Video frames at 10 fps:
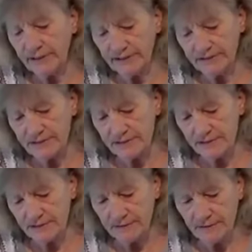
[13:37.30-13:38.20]
it is.
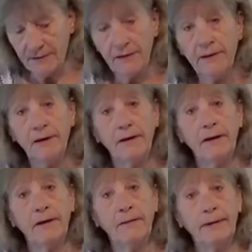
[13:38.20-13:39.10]

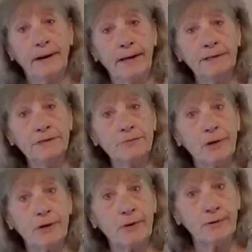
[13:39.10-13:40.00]
I was
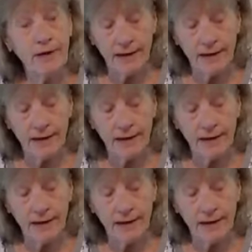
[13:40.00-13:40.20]
wrong.